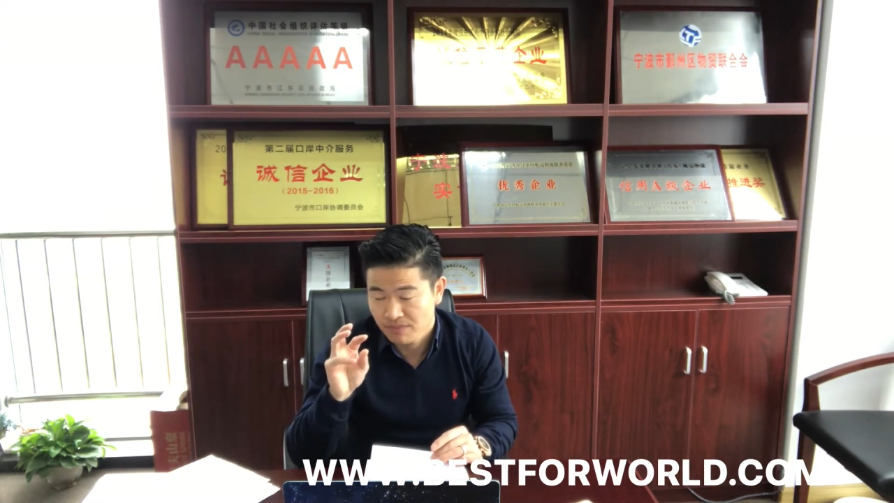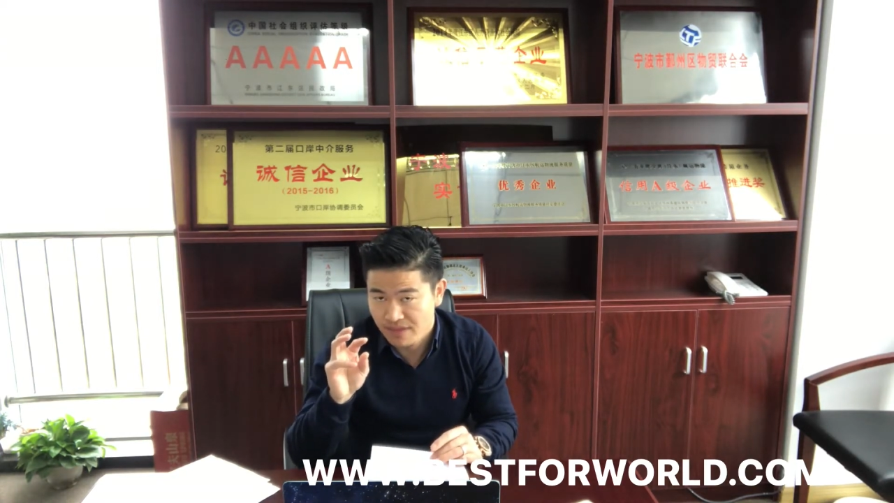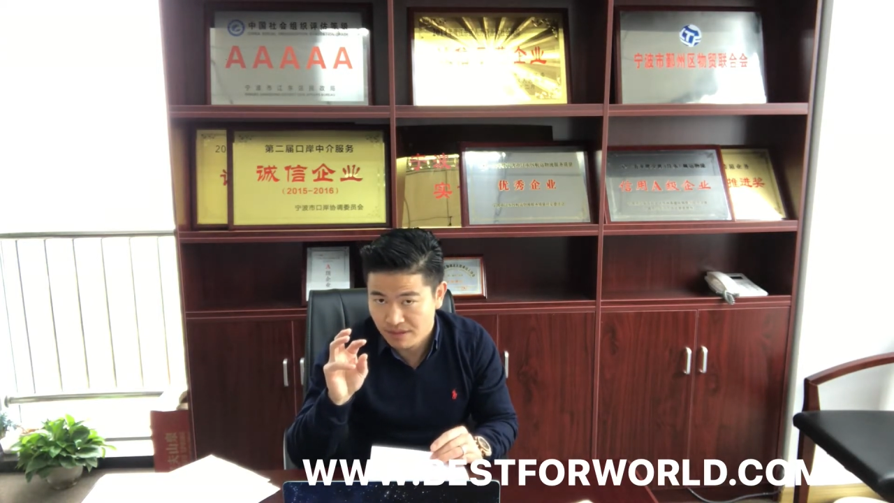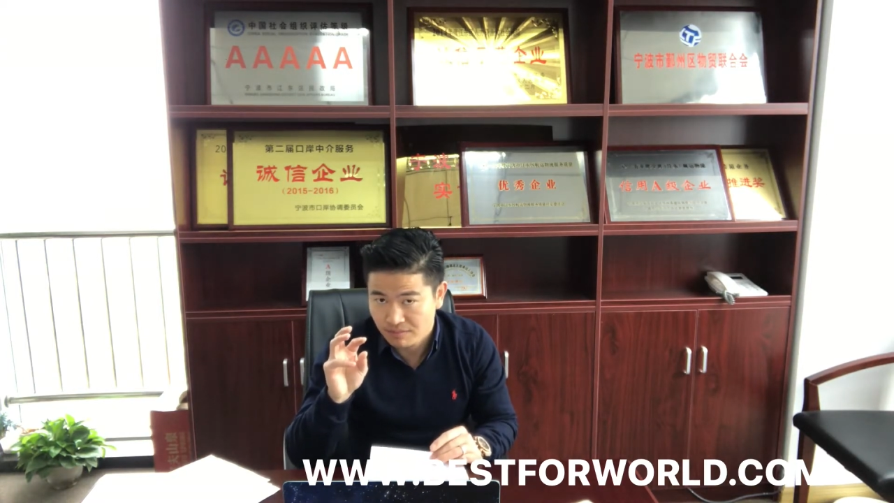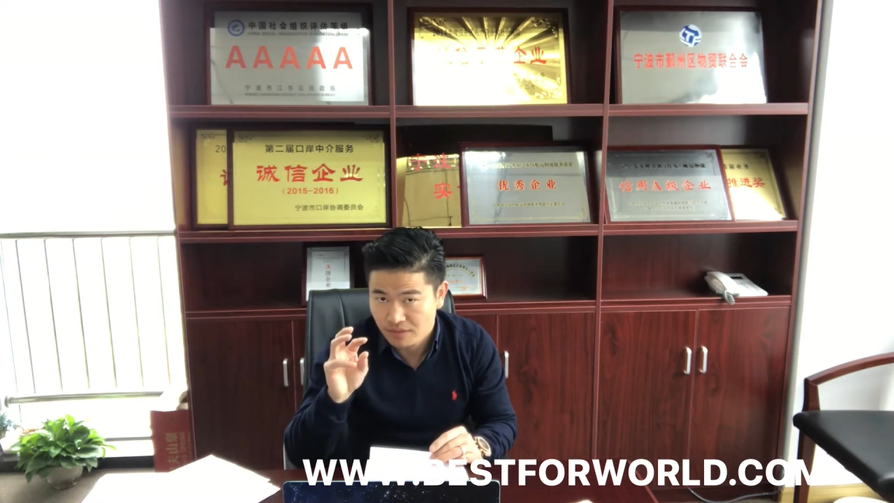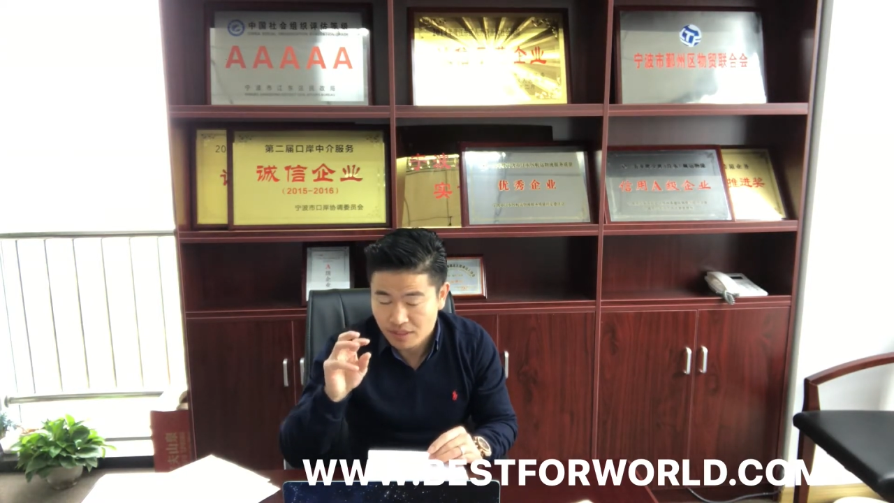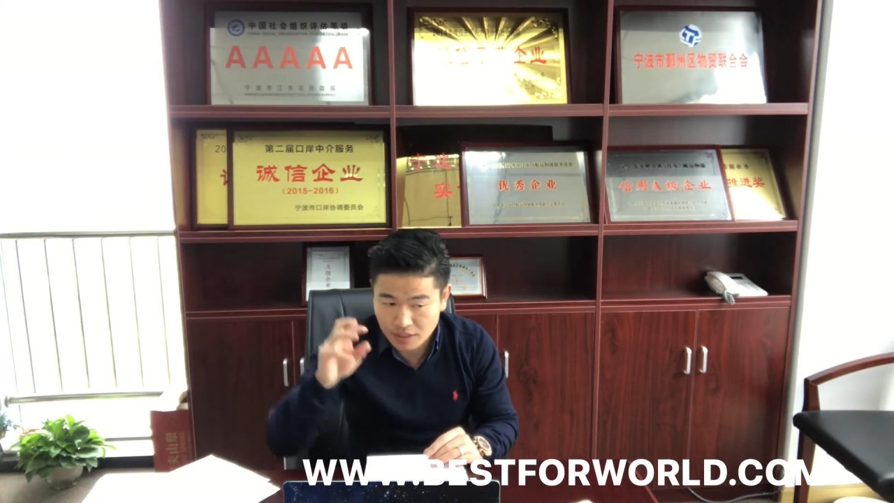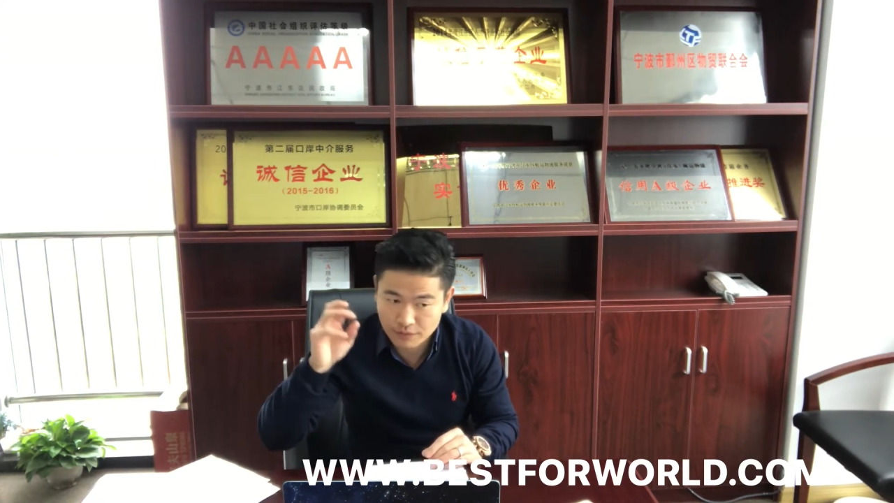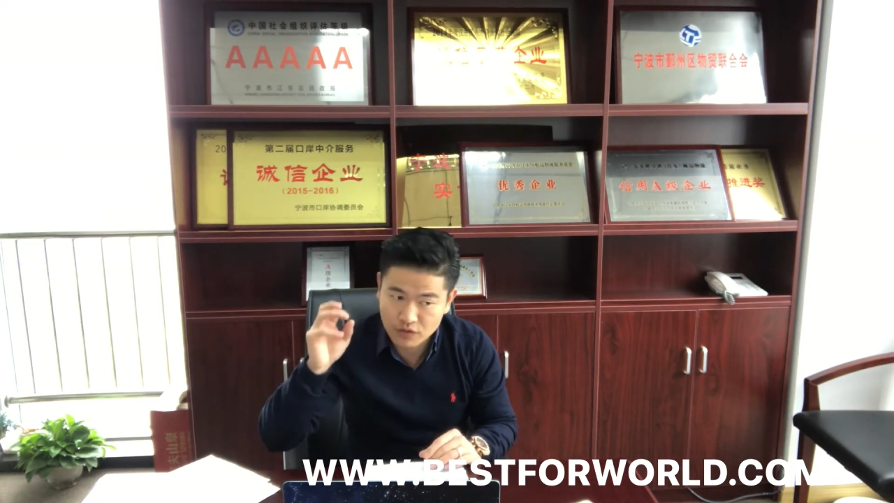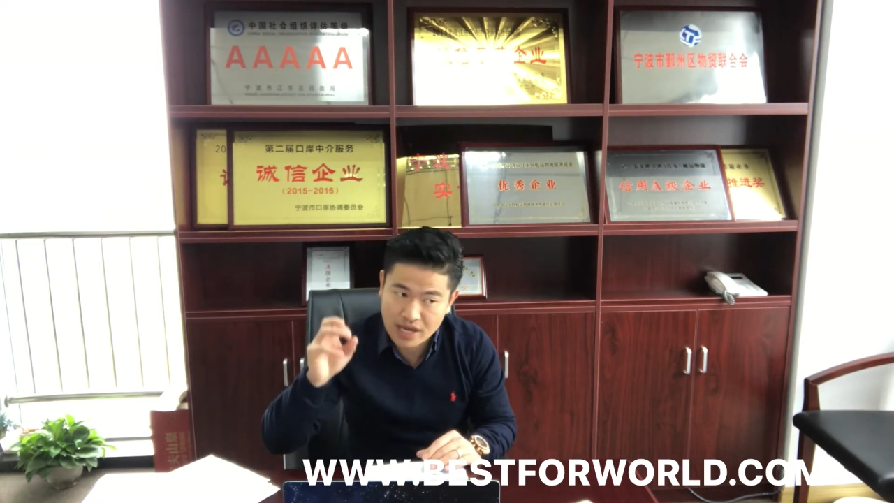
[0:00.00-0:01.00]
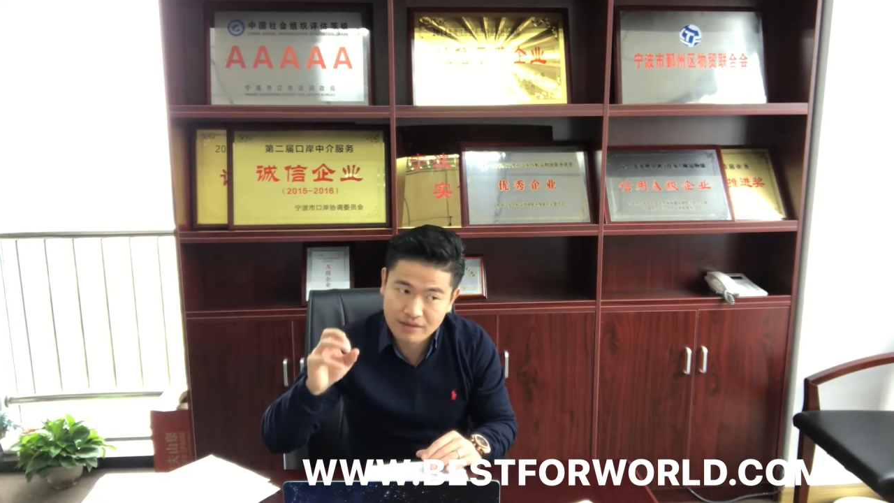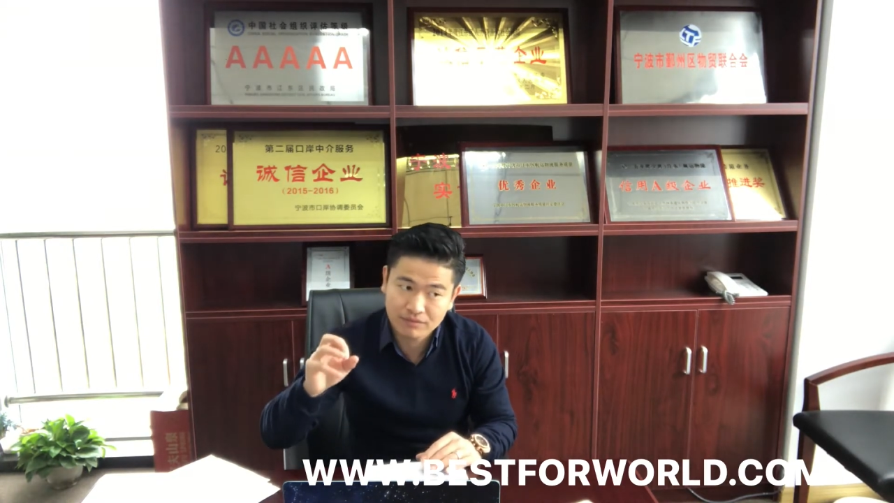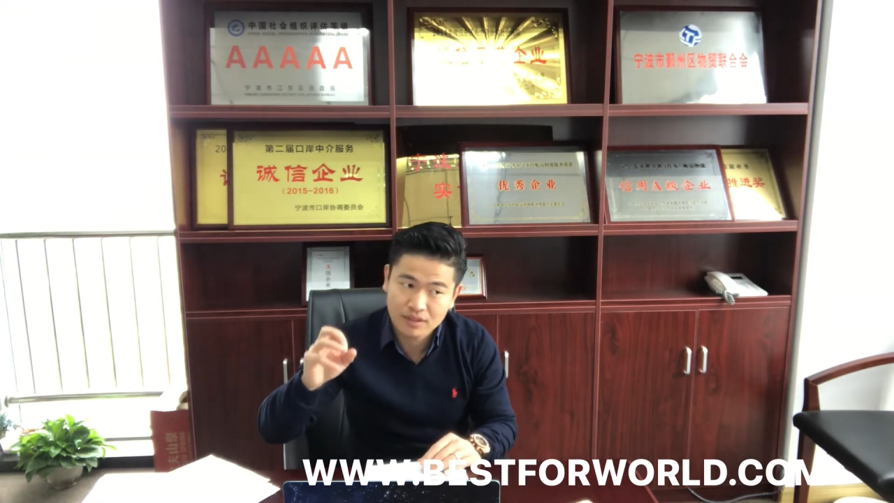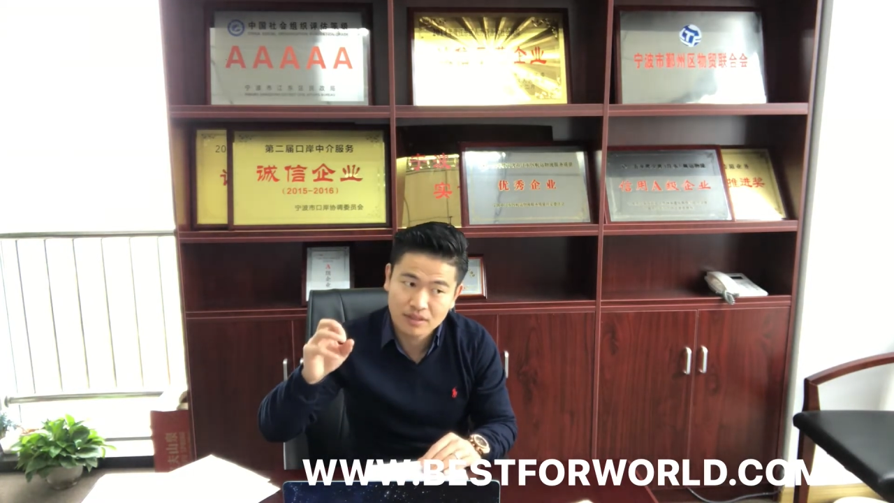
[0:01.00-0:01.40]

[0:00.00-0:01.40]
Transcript: Then if you have